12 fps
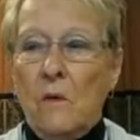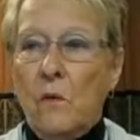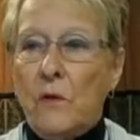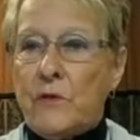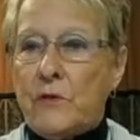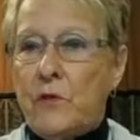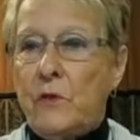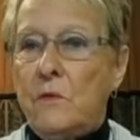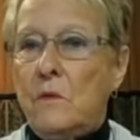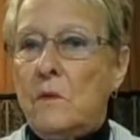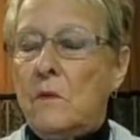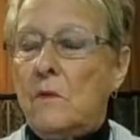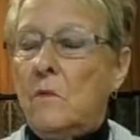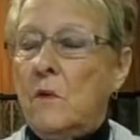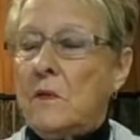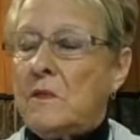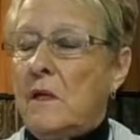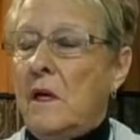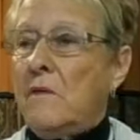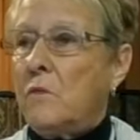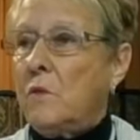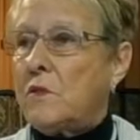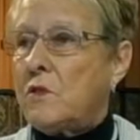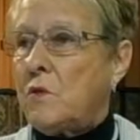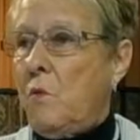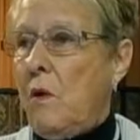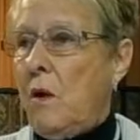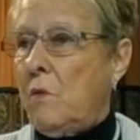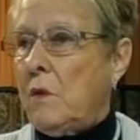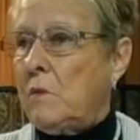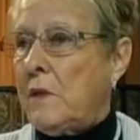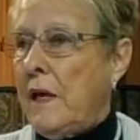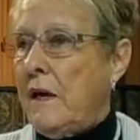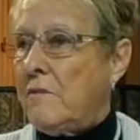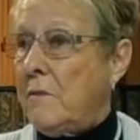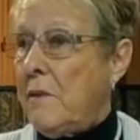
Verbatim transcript: was to once every once in a while we would have